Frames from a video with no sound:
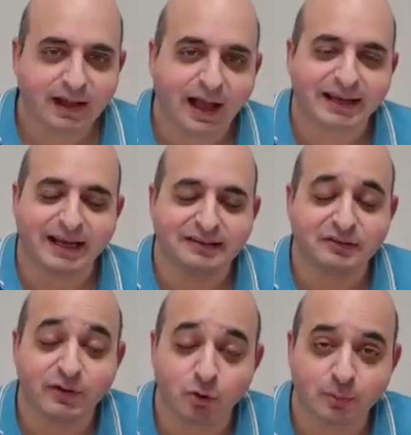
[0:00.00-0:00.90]
Hi guys,
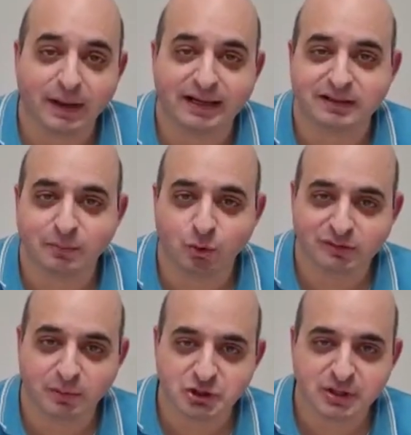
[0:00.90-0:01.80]
and welcome back to
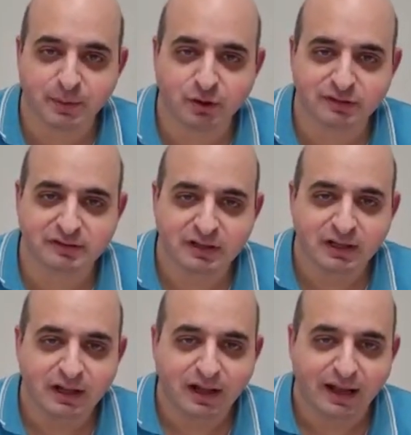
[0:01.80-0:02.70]
Mo's Munchy Box.
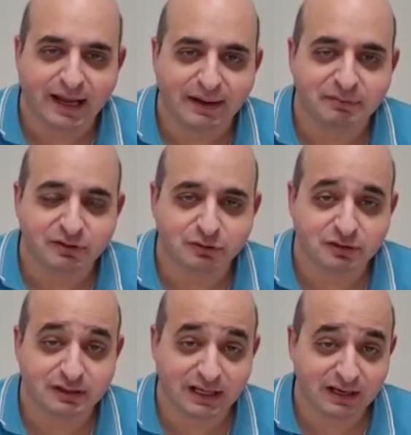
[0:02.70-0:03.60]
So
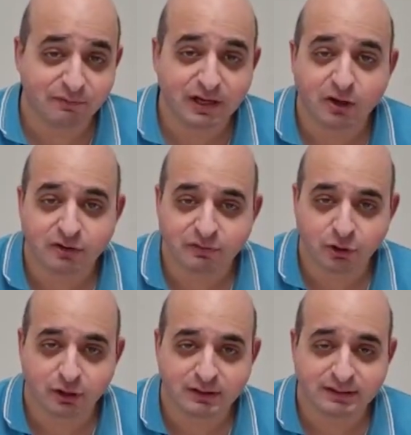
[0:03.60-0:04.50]
today we are
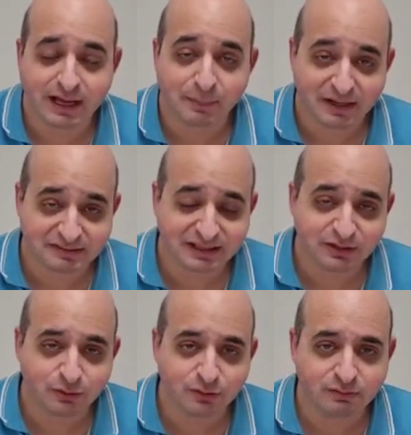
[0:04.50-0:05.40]
reviewing
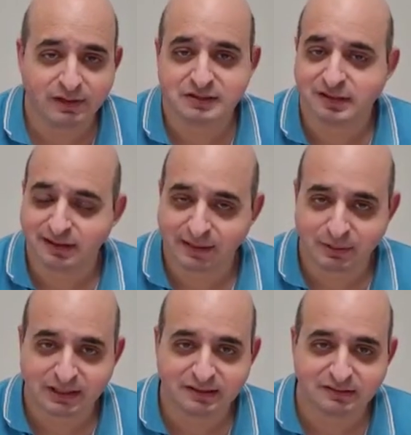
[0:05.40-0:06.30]
Damasqino, which is a
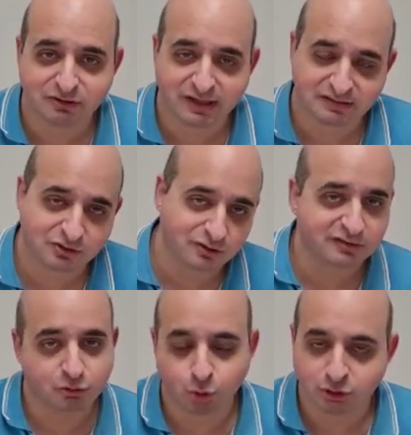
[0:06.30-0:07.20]
Lebanese restaurant
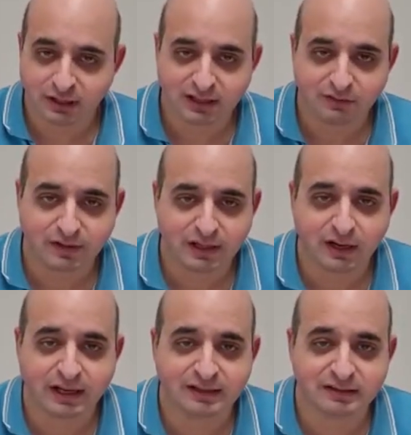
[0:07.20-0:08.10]
stroke takeaway
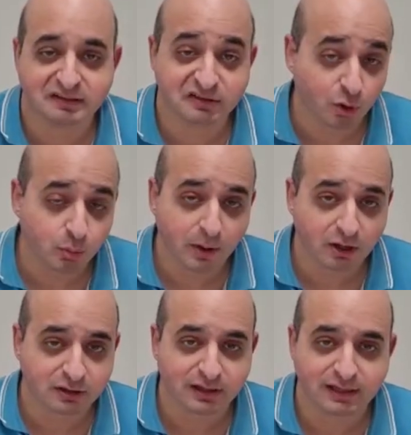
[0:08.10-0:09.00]
in the
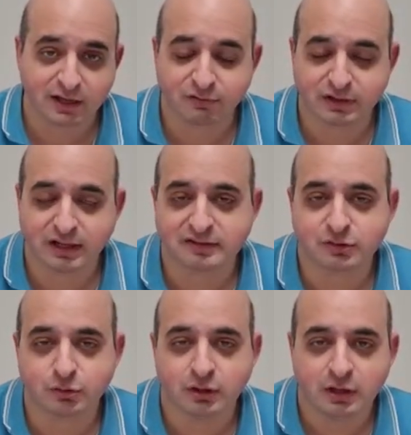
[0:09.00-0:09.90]
Saltmarket area of
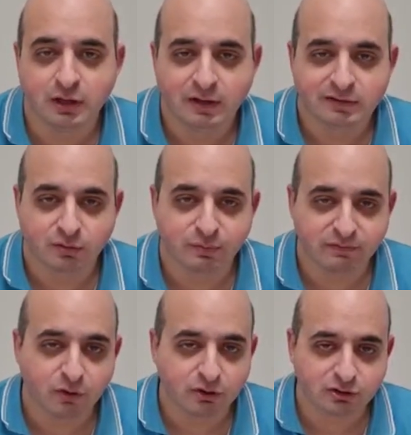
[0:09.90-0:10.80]
Glasgow. So
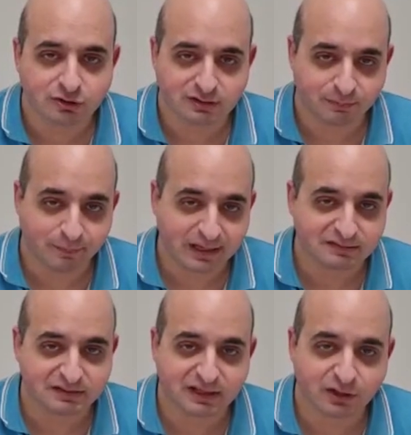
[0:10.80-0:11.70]
we've ordered the
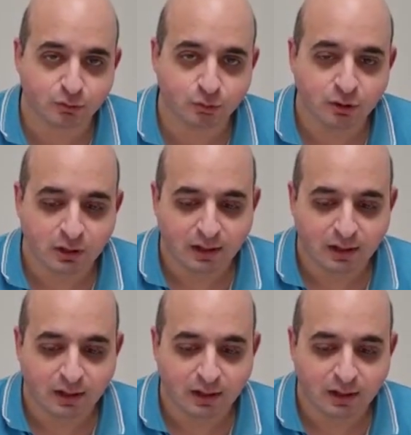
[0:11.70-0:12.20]
mixed grill.